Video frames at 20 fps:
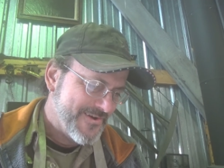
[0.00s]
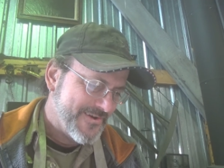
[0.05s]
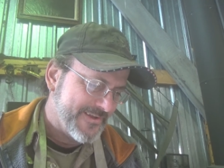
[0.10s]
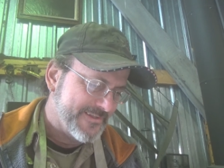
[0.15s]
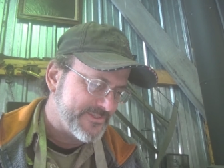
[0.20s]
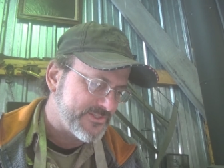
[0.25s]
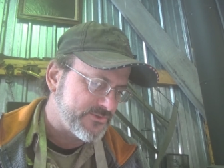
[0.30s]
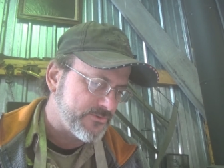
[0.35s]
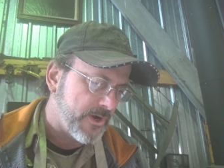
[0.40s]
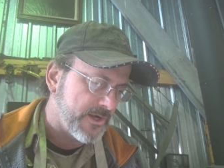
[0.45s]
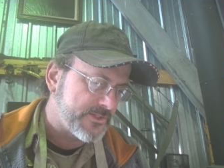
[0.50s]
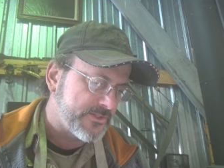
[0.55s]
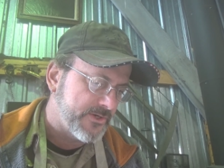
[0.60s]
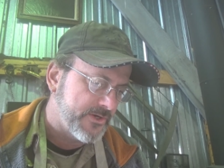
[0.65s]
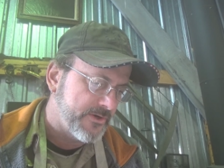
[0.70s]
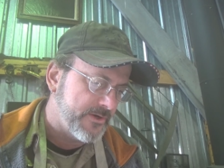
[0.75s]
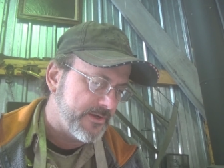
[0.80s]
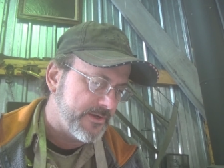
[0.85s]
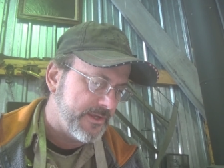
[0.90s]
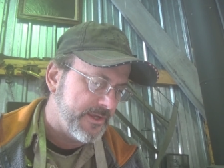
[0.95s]

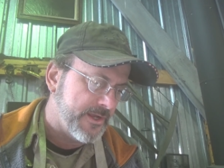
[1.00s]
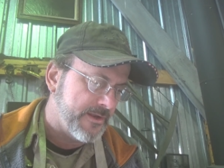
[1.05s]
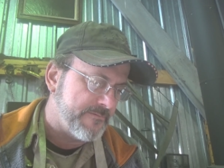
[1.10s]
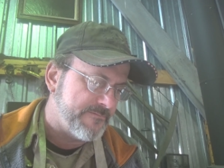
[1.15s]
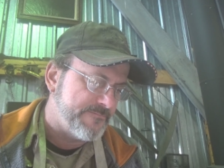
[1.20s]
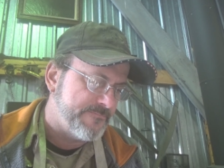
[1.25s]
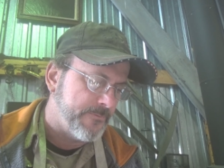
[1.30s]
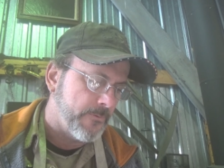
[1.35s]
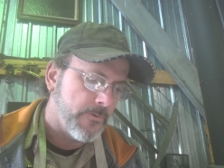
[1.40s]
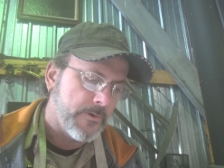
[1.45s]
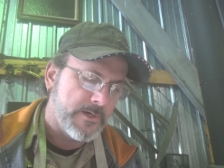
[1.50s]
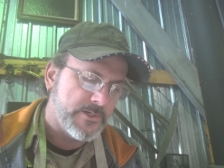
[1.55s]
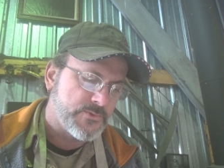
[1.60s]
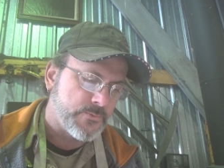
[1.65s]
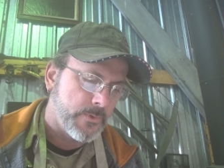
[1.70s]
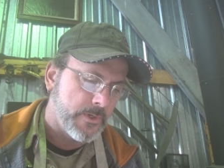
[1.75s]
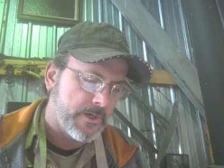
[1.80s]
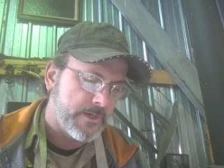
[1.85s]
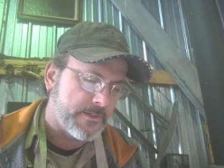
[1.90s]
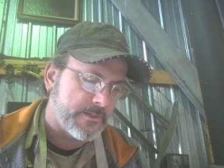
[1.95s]
instructor in forge
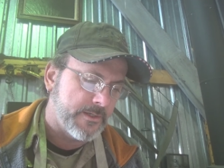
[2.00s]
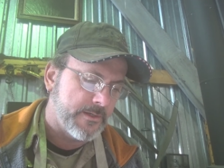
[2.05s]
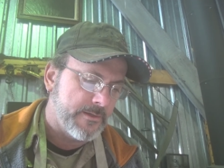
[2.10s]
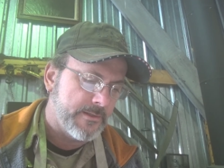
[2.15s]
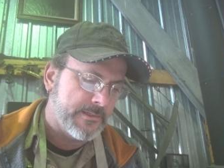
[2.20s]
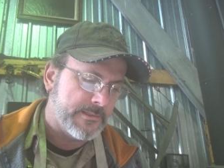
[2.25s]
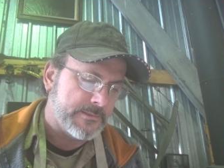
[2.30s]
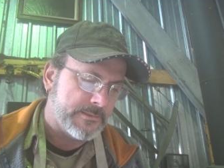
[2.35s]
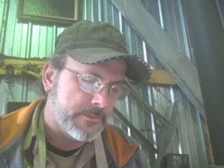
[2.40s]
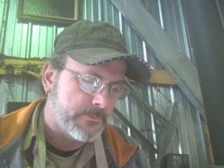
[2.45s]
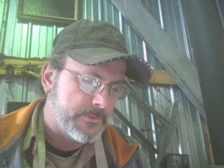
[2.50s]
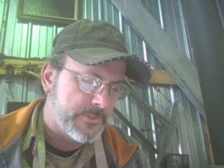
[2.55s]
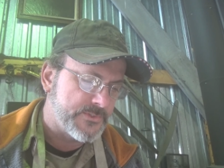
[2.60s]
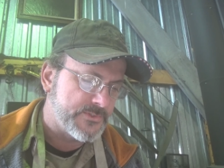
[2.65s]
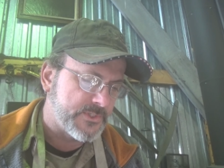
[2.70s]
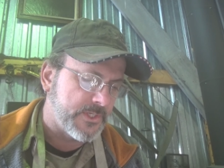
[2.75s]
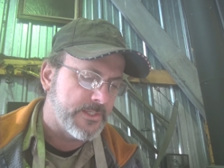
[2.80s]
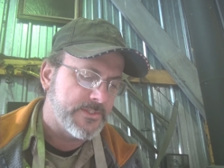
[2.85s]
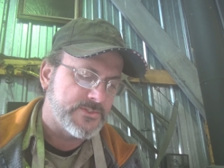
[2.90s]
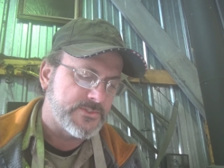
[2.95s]
work at
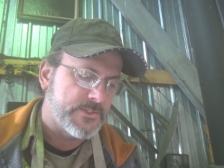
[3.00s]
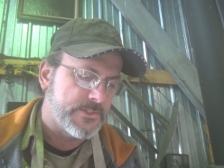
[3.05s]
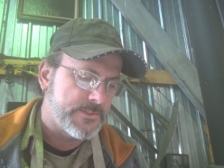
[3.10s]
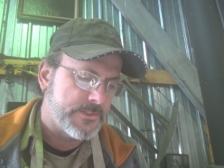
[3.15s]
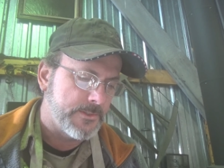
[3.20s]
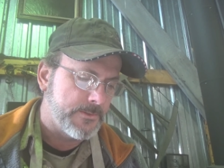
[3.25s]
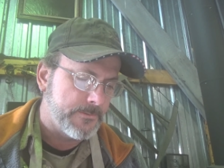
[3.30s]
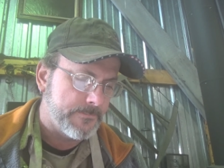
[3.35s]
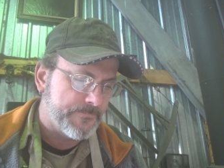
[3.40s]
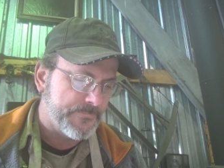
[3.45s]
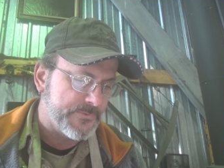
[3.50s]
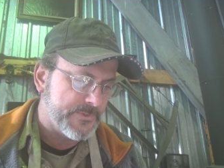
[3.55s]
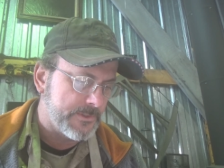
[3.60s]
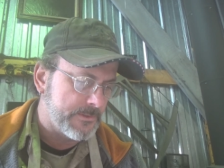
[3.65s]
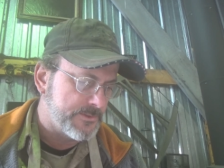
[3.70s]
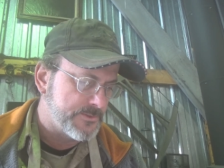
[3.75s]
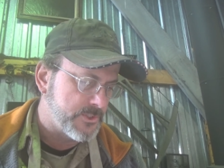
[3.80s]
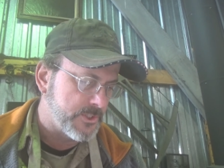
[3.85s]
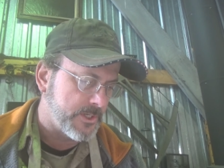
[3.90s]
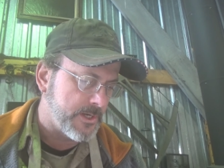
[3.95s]
Lewis Institute,
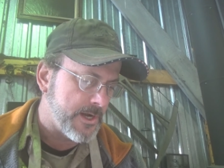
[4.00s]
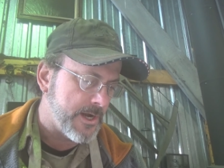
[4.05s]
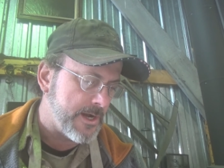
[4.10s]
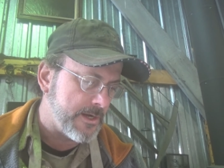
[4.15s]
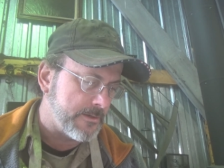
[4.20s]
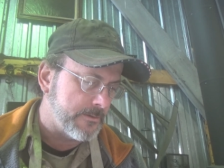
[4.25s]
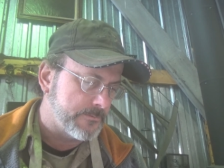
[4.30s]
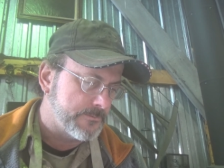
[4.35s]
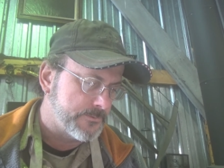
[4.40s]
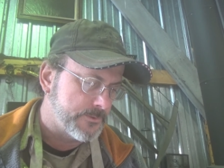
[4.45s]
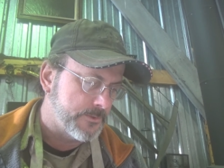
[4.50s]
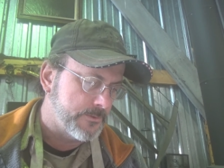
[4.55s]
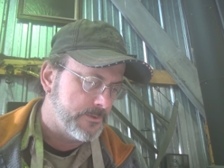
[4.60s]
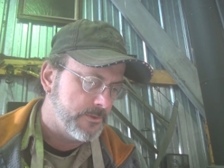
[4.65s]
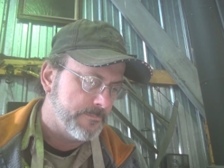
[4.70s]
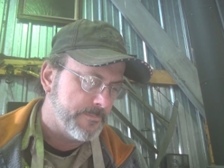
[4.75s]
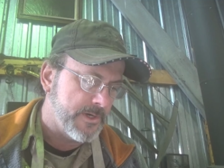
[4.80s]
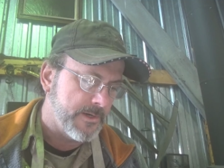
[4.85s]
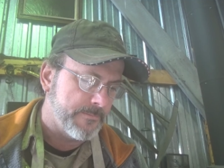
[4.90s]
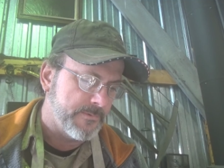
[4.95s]
Chicago,
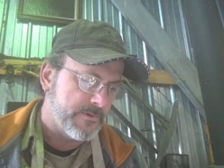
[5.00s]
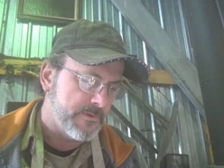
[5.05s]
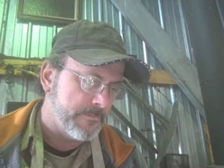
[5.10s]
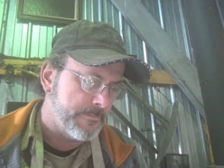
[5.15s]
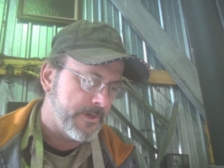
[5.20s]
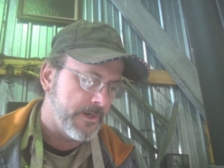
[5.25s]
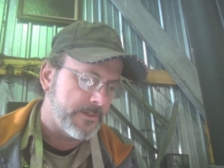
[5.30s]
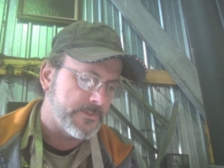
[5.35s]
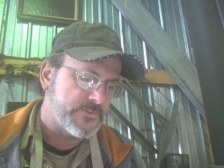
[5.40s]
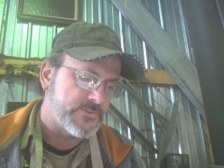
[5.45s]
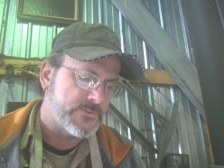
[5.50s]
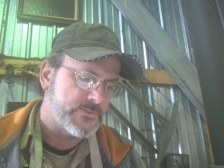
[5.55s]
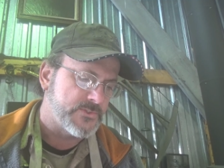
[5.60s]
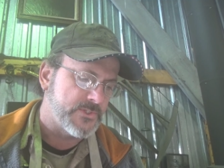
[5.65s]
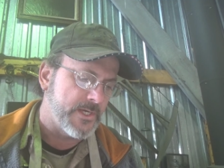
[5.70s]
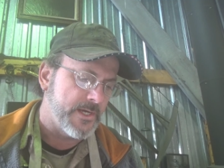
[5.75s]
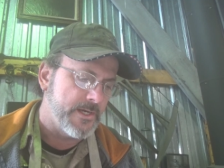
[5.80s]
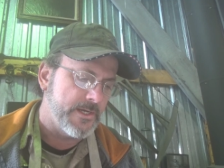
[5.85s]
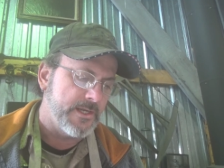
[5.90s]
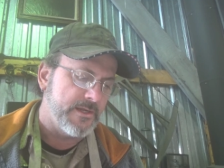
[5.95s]
junior member of the American
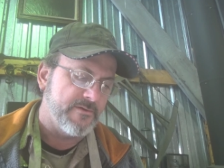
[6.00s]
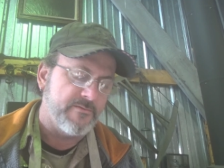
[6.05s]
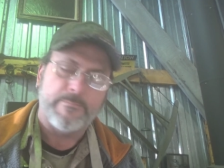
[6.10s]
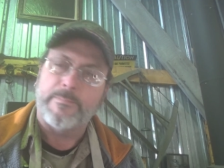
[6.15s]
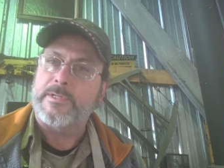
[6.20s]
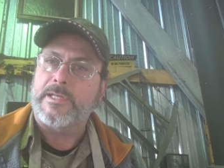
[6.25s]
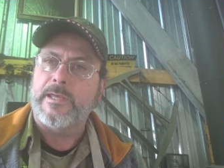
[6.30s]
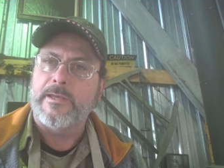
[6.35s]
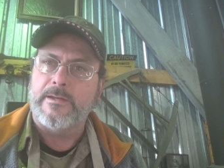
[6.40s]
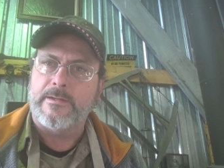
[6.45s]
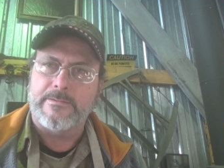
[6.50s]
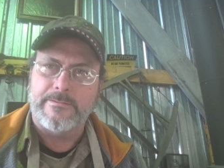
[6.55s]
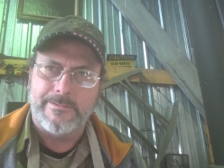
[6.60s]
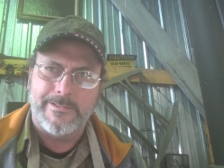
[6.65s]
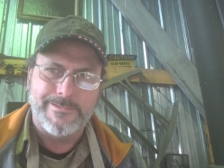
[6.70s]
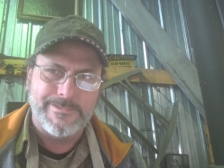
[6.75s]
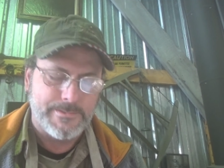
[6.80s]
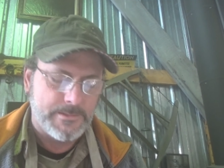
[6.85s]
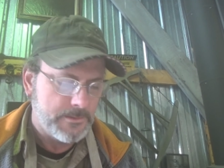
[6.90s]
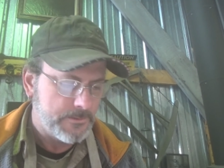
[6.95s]
Society of Mechanical
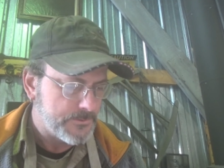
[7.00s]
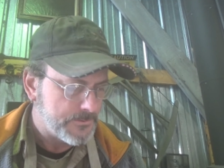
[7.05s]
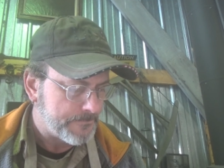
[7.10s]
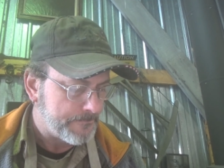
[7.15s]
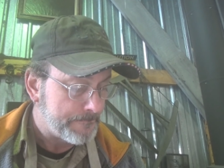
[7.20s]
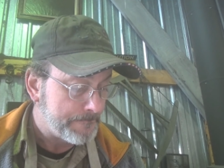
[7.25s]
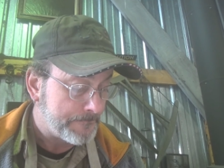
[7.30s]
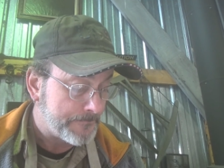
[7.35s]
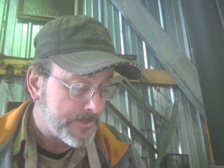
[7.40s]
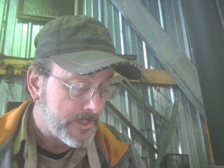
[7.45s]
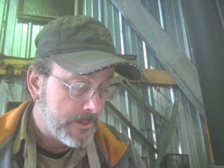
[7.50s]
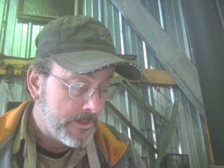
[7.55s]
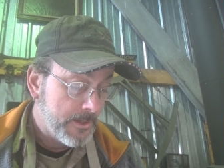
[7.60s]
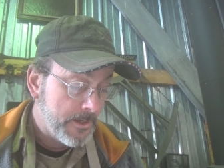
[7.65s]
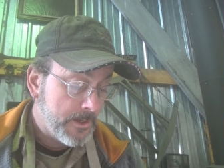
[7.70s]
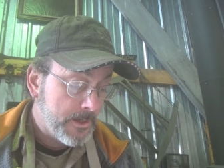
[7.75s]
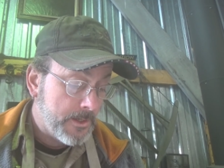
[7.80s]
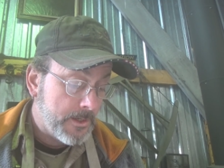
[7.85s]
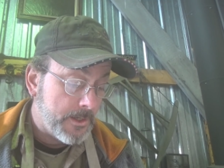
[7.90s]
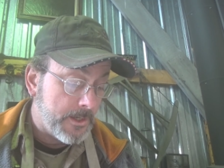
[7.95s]
Engineers.
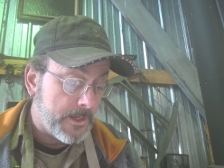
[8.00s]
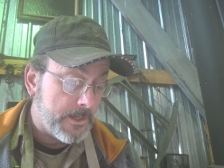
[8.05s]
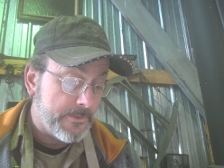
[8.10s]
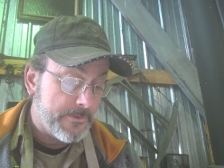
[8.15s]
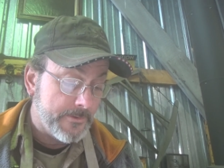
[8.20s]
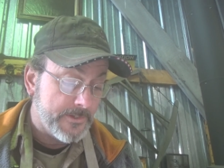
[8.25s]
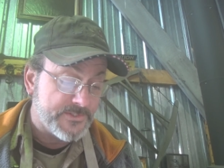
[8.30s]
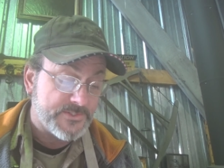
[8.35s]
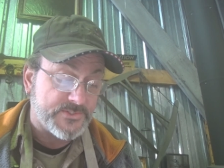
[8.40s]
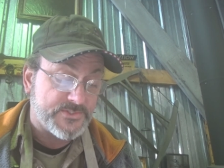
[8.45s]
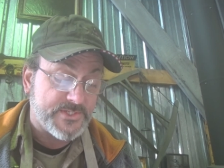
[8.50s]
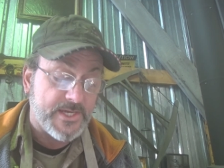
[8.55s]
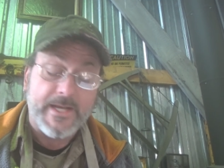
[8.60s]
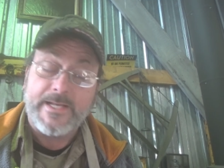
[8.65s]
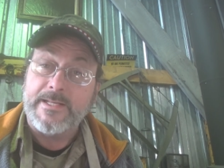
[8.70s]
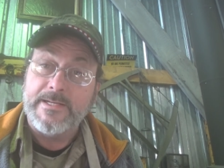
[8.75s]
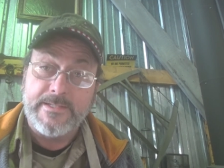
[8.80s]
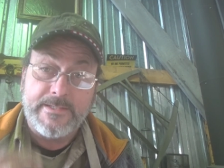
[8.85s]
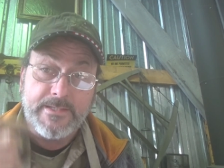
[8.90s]
There is a second